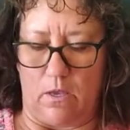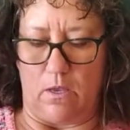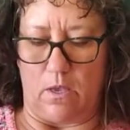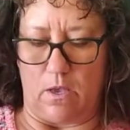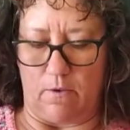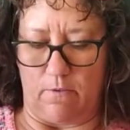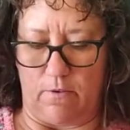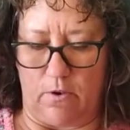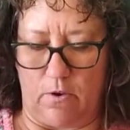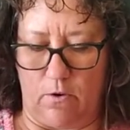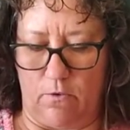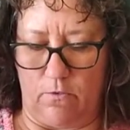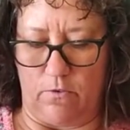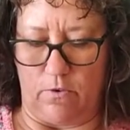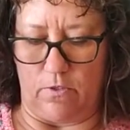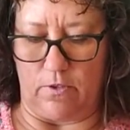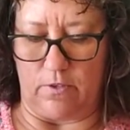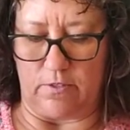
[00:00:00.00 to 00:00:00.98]
of it
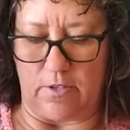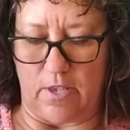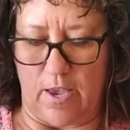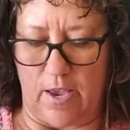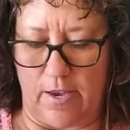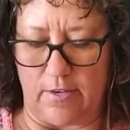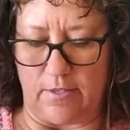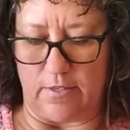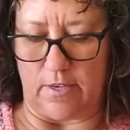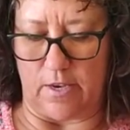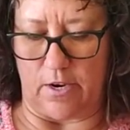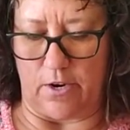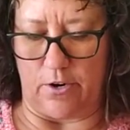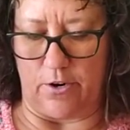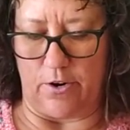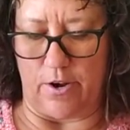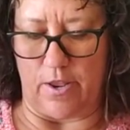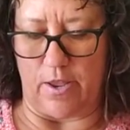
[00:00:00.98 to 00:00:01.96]
over the sides
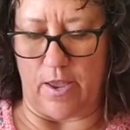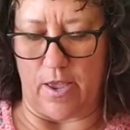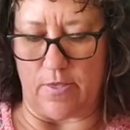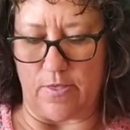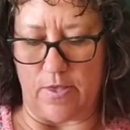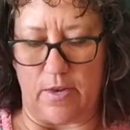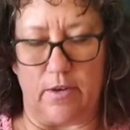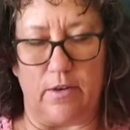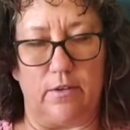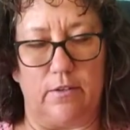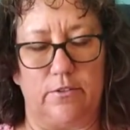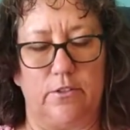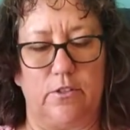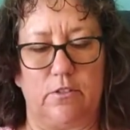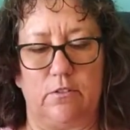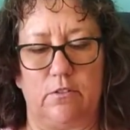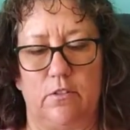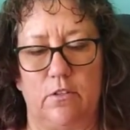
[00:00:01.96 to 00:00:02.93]
here, and then it'll
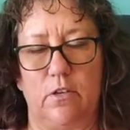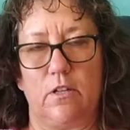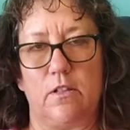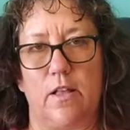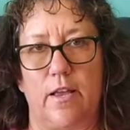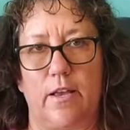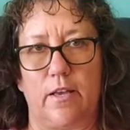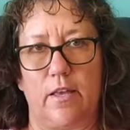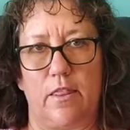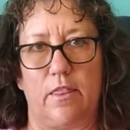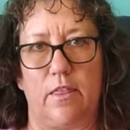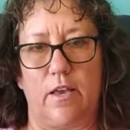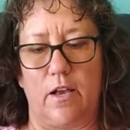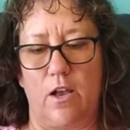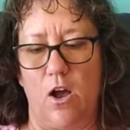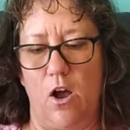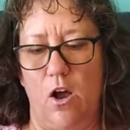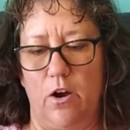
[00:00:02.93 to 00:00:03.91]
just look like a
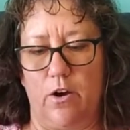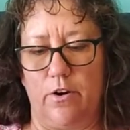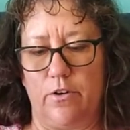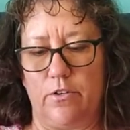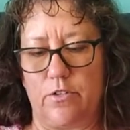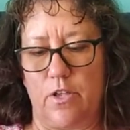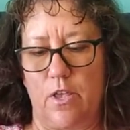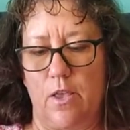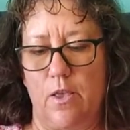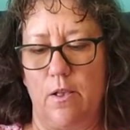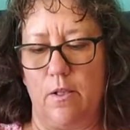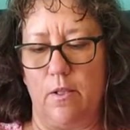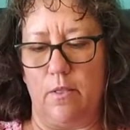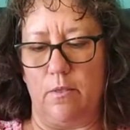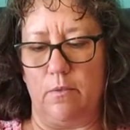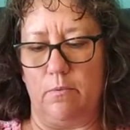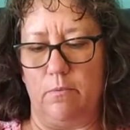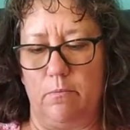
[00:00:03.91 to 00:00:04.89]
thick heart,
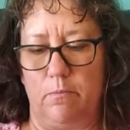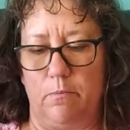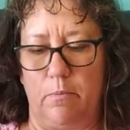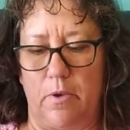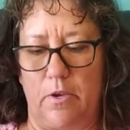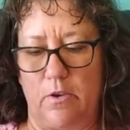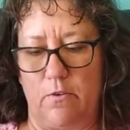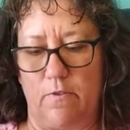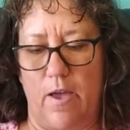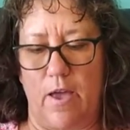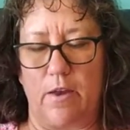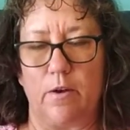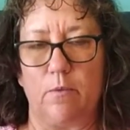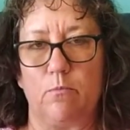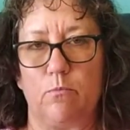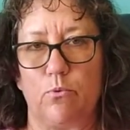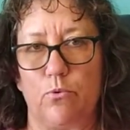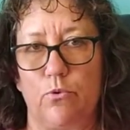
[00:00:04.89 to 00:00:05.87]
but you've had
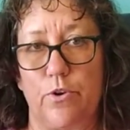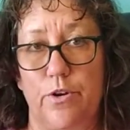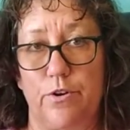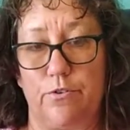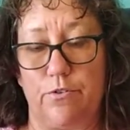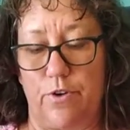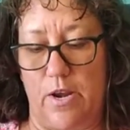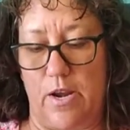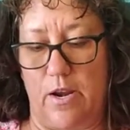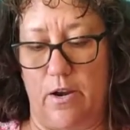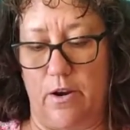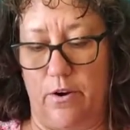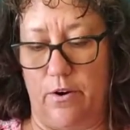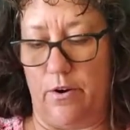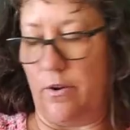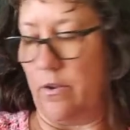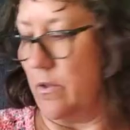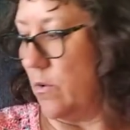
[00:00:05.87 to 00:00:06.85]
embroidery here.